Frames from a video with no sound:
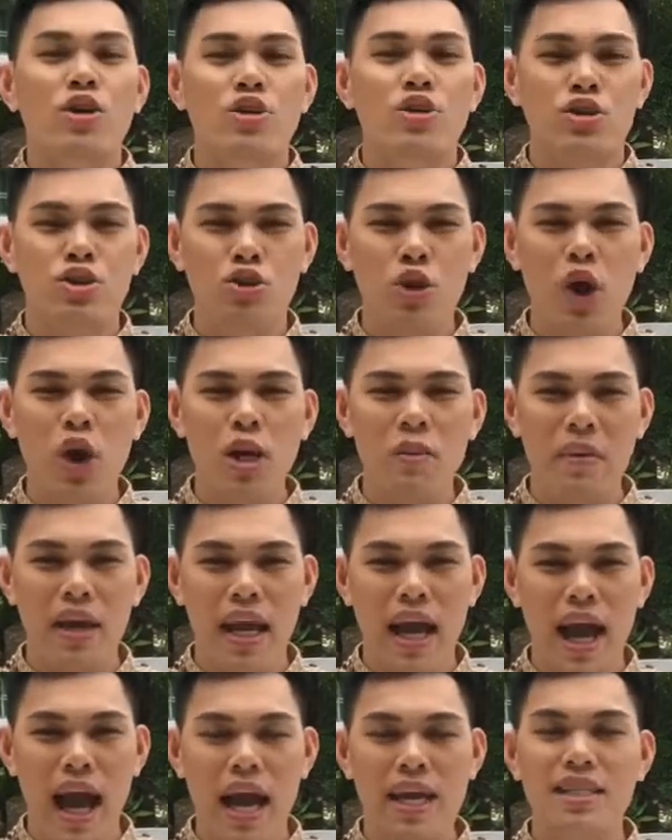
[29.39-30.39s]
Join me
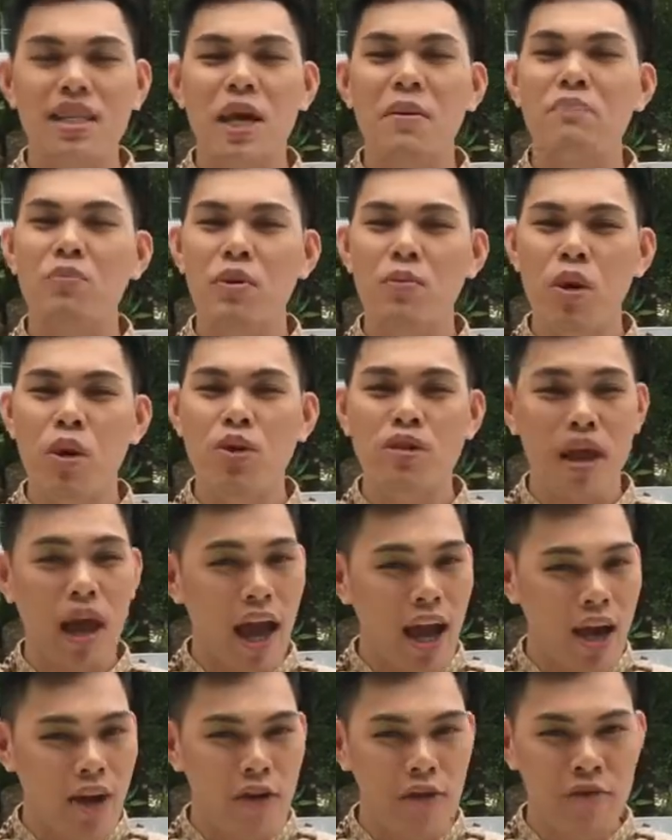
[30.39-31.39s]
as I promote
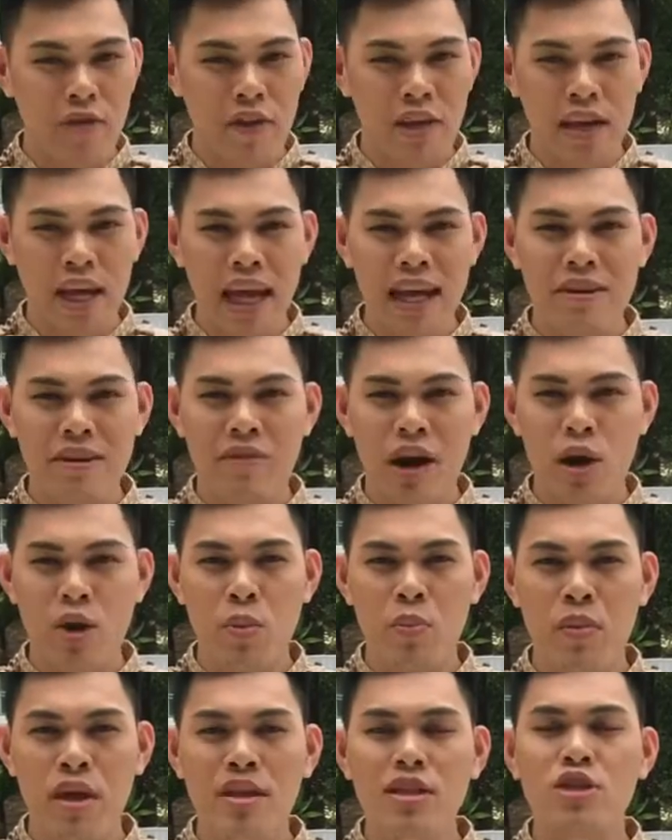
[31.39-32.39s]
eco-friendly
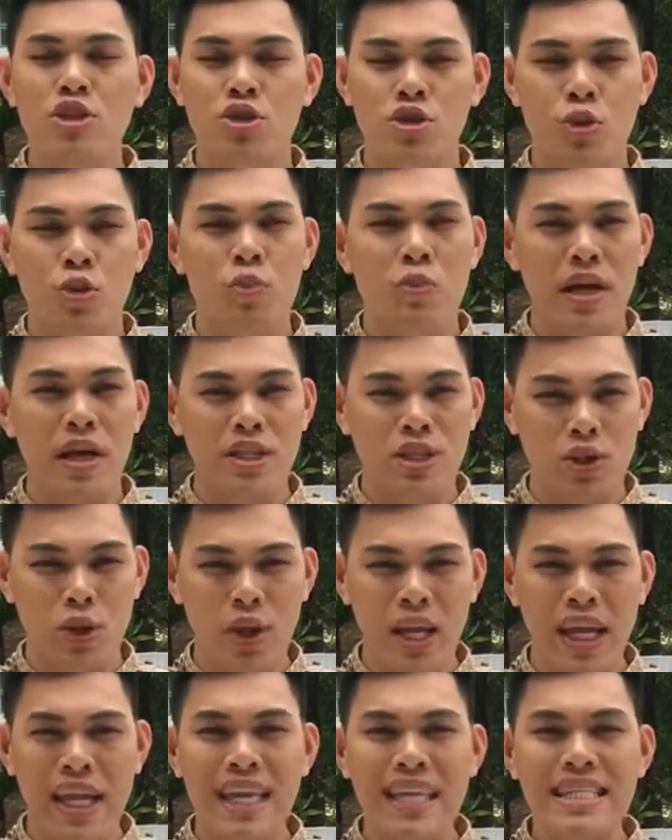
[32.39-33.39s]
environment through
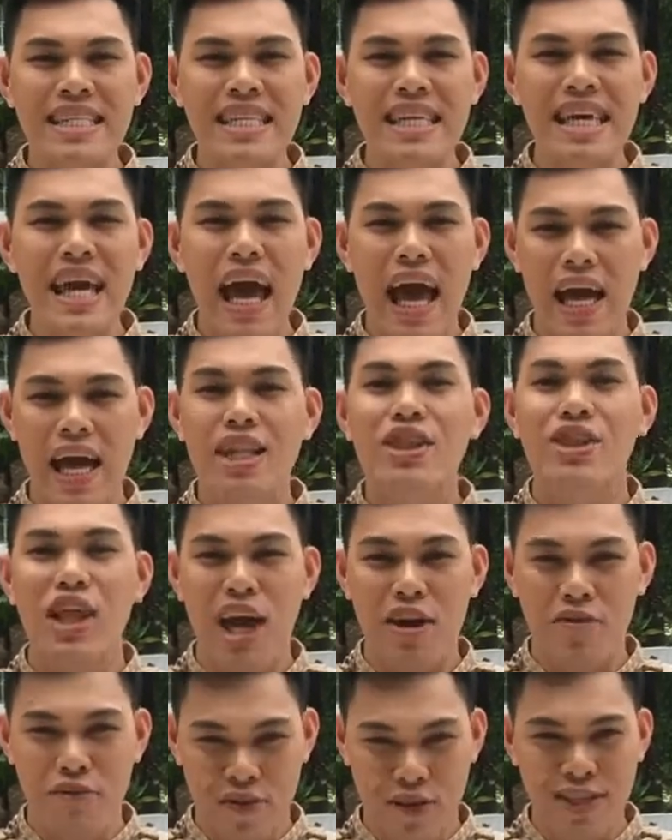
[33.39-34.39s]
masculinity and
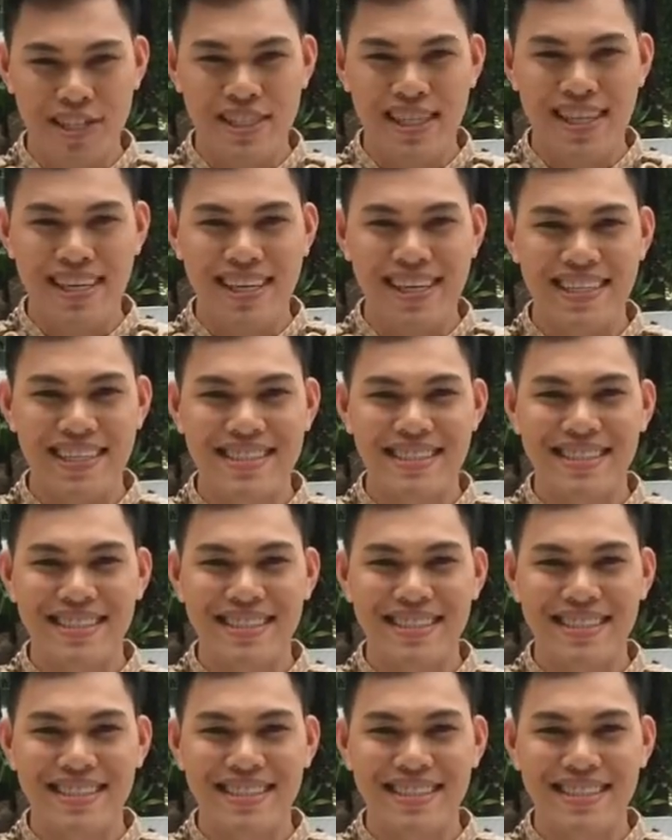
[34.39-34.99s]
diversity.